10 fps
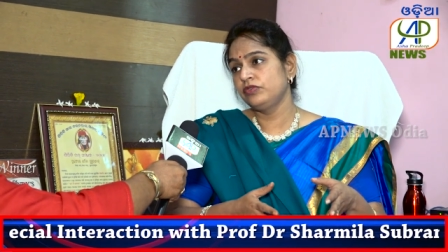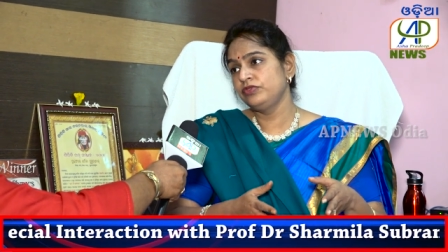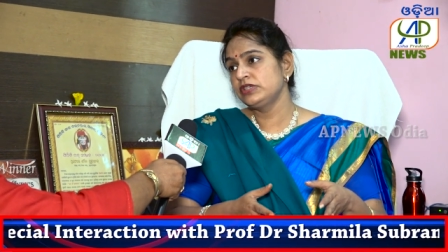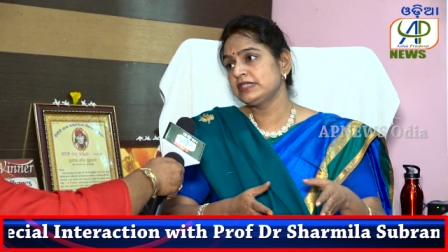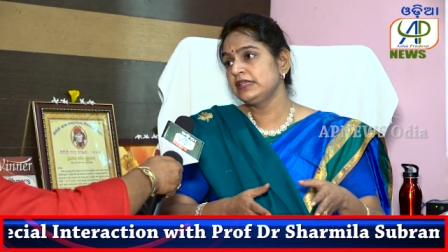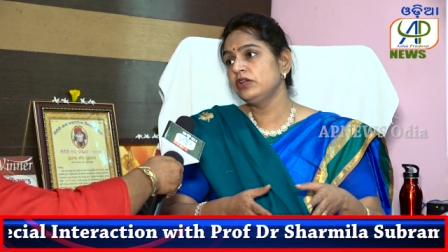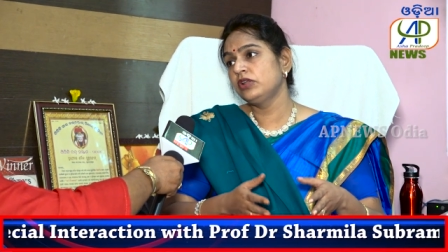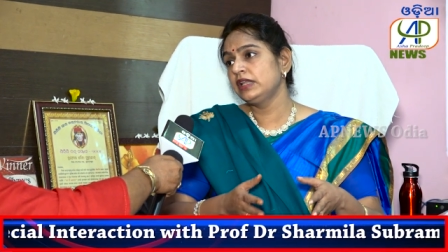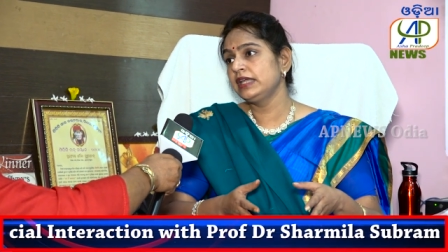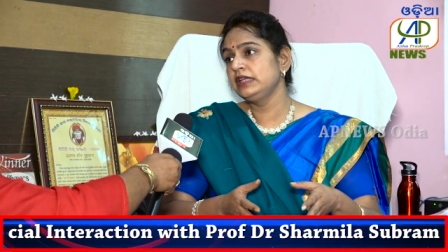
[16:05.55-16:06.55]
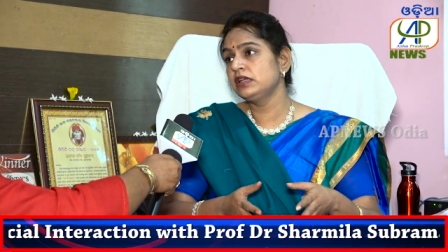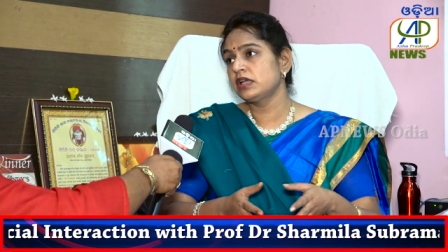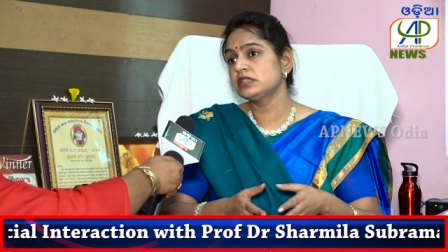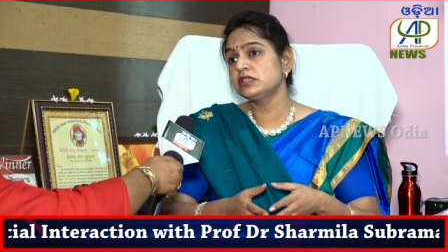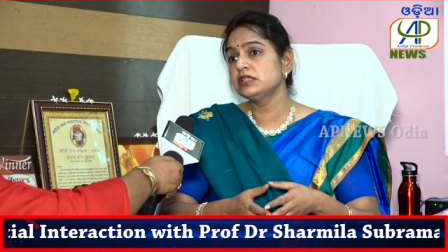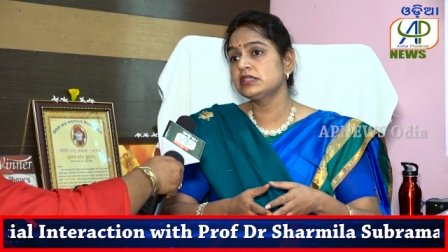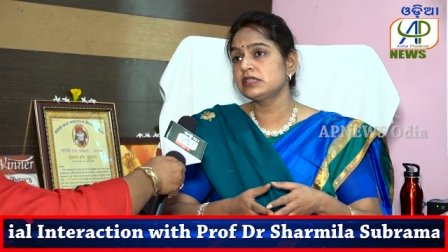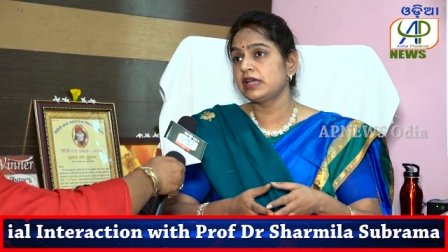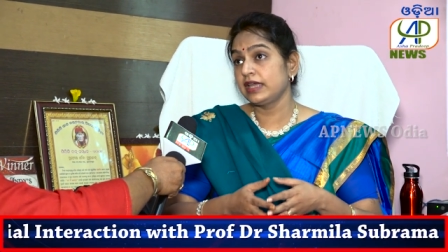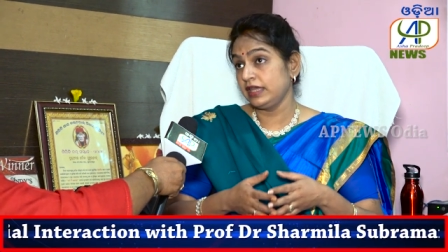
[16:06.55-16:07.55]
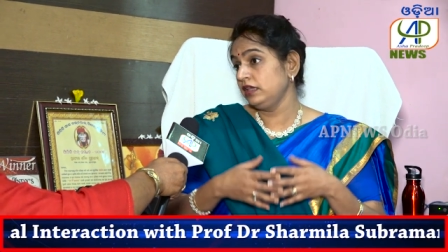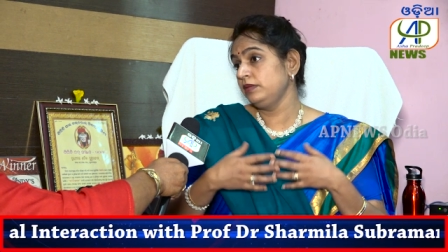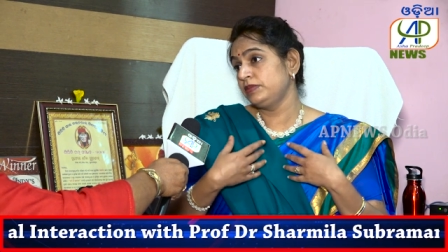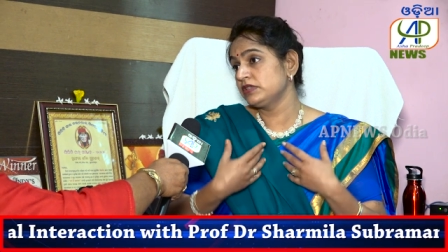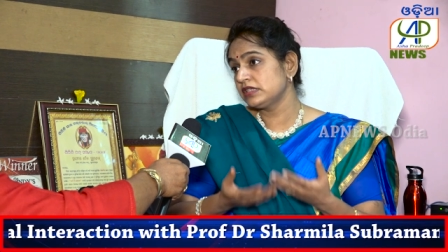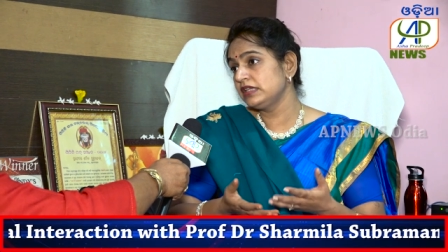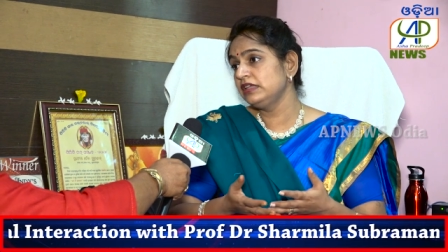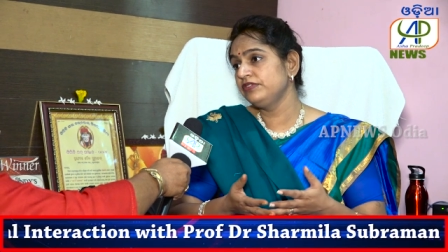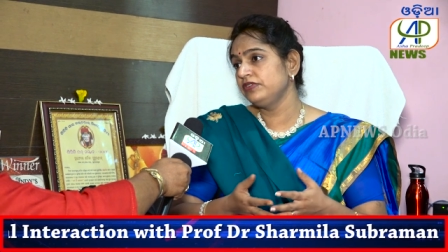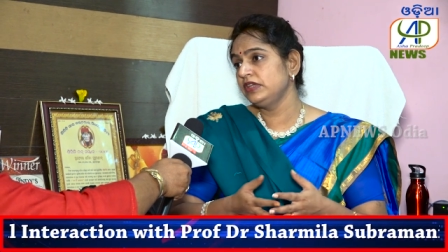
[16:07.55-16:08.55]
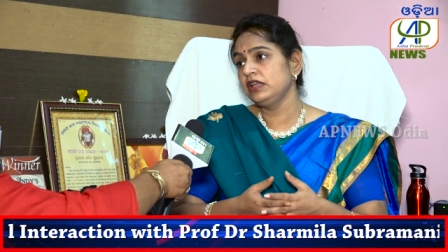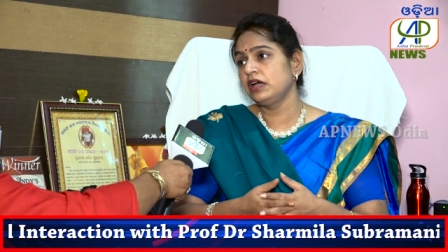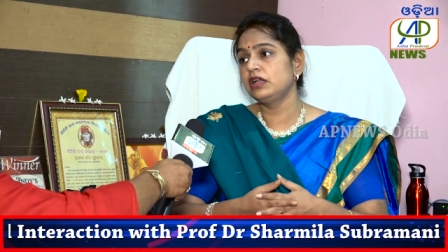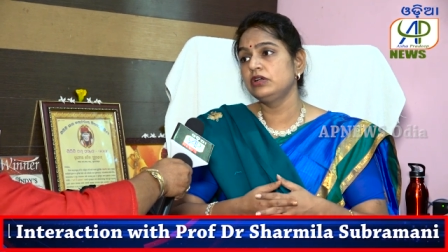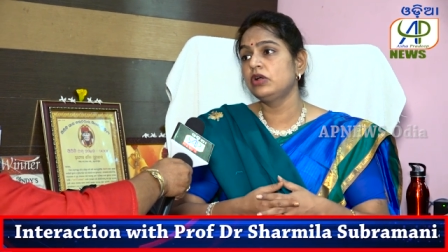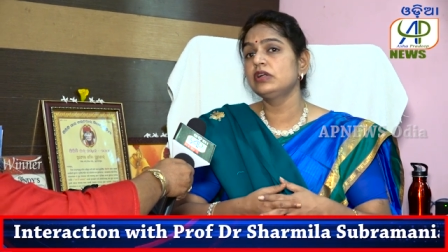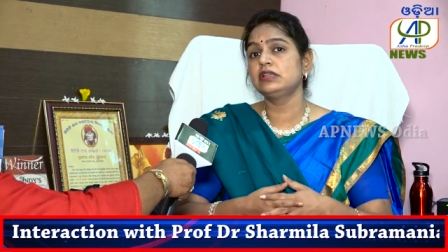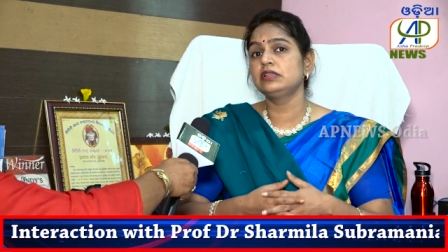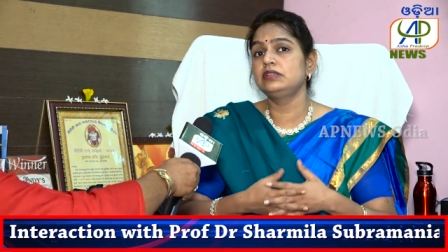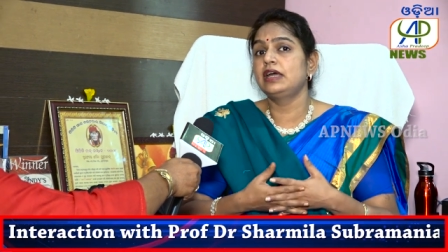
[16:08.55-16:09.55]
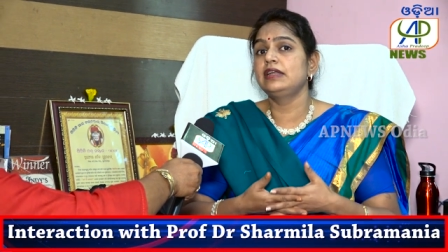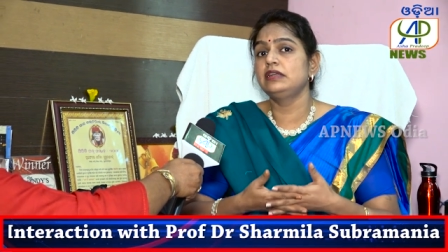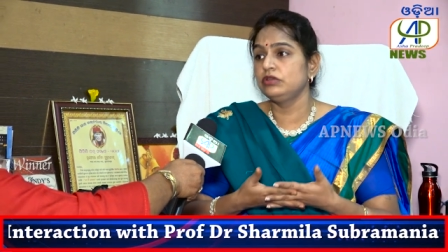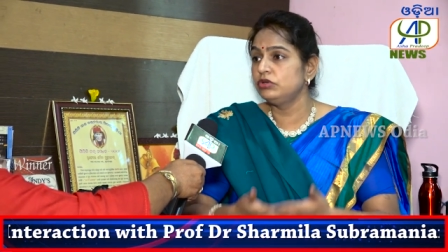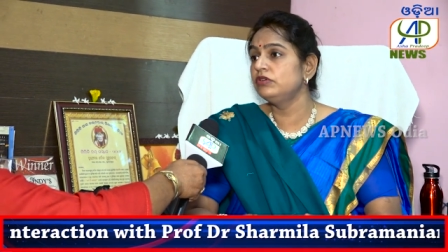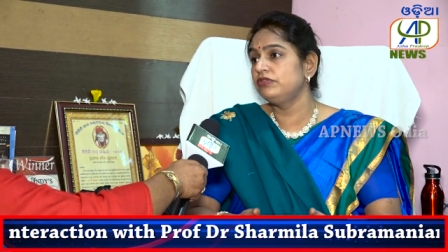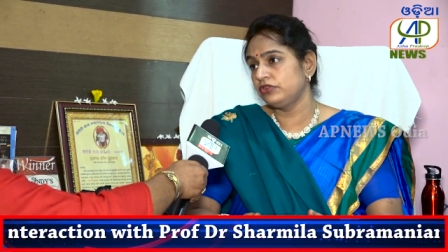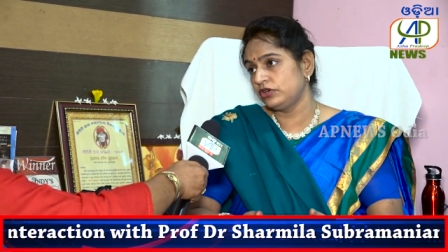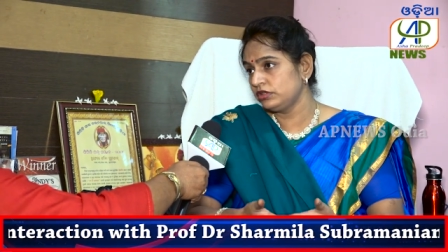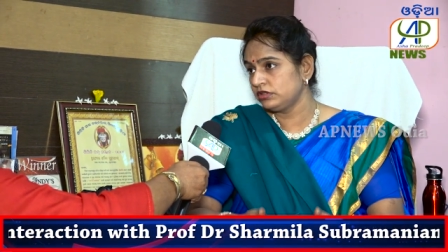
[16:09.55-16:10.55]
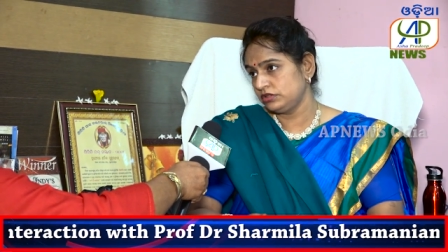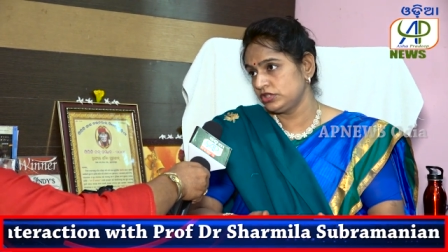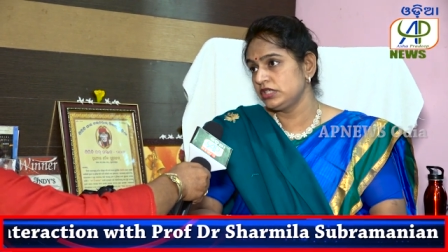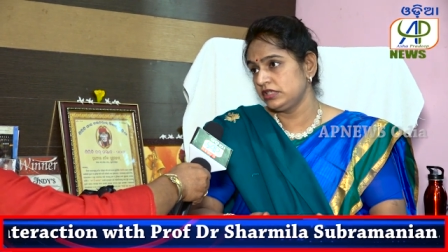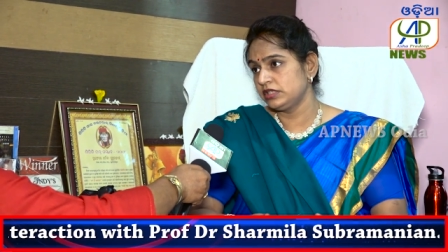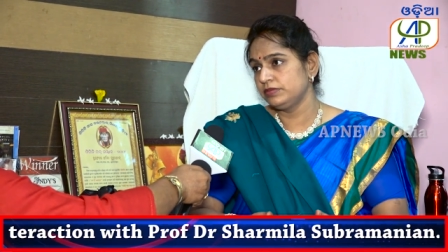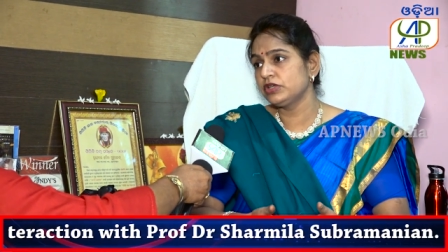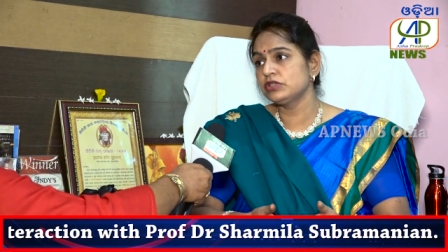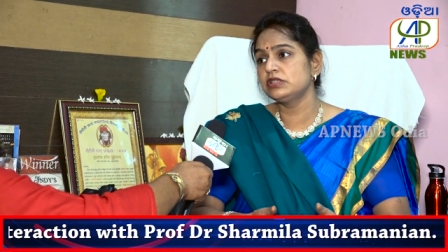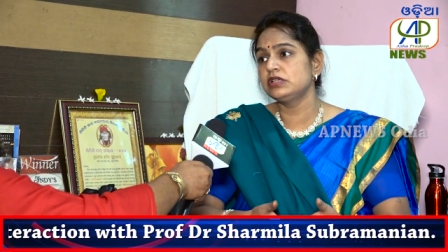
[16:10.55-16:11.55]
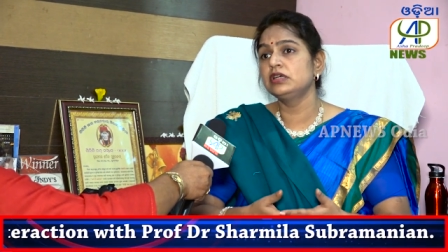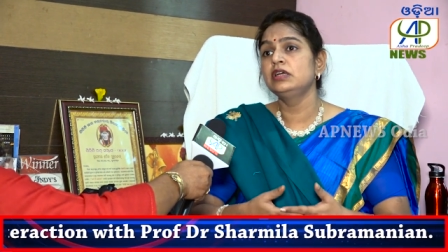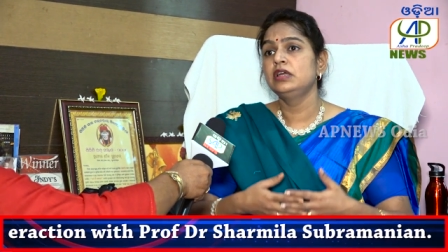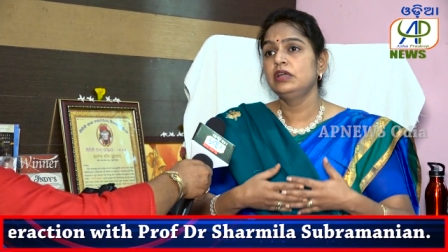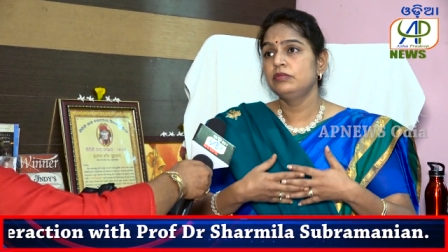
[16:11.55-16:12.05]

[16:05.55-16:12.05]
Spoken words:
obviously online classes, I personally feel, are not that good for children, because the